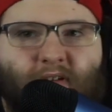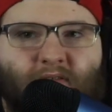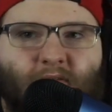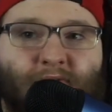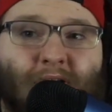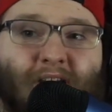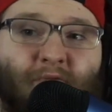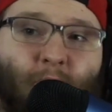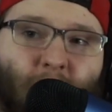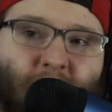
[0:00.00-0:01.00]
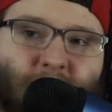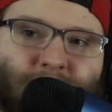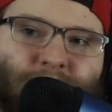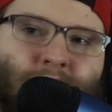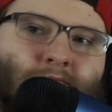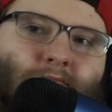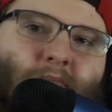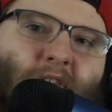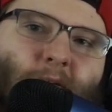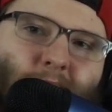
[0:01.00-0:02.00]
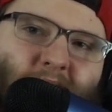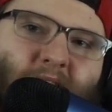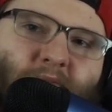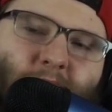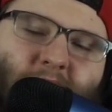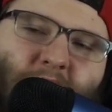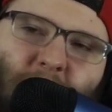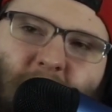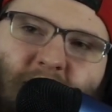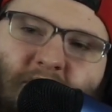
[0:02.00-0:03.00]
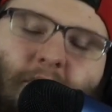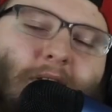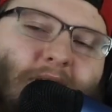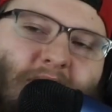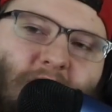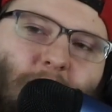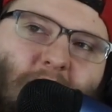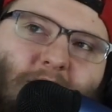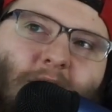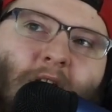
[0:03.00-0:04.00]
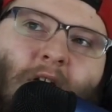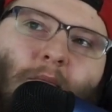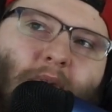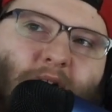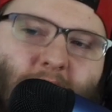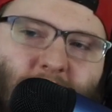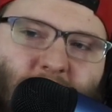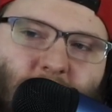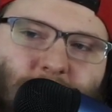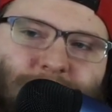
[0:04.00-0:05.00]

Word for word: So if you guys would, please, please, please do hit that sub button, but you don't have to.